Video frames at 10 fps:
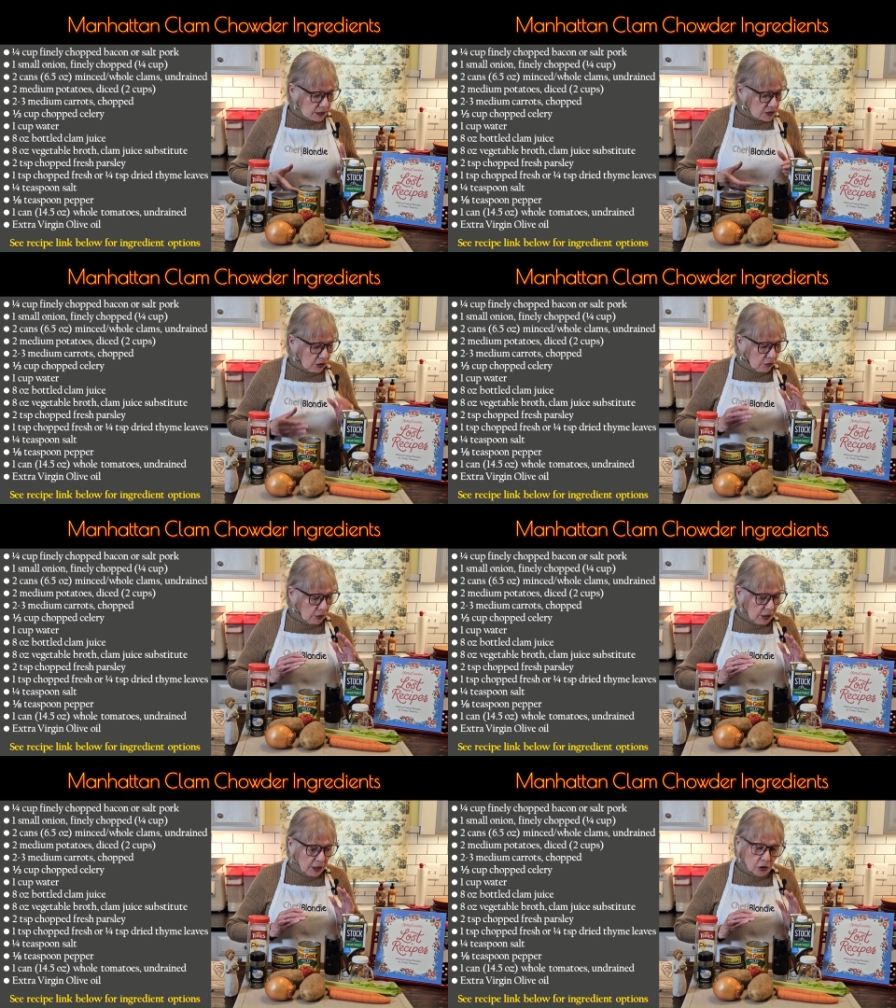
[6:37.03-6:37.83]

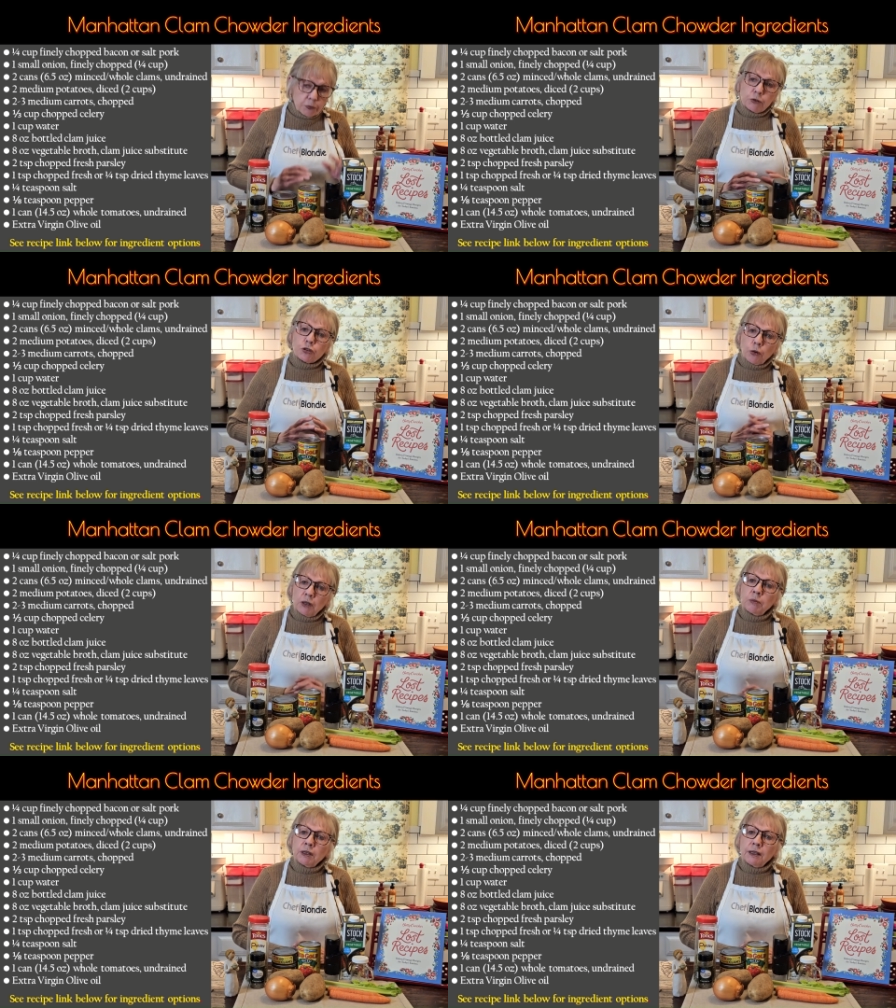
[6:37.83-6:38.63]
So I hope you
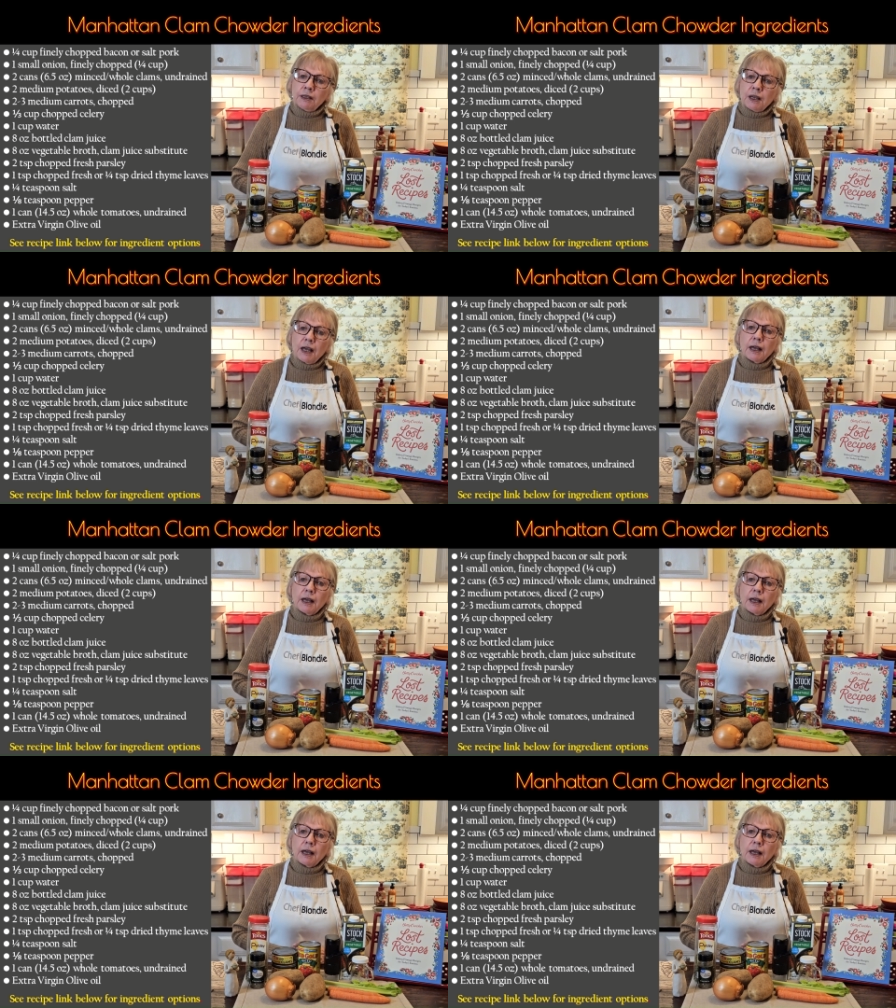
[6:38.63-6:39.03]
join me,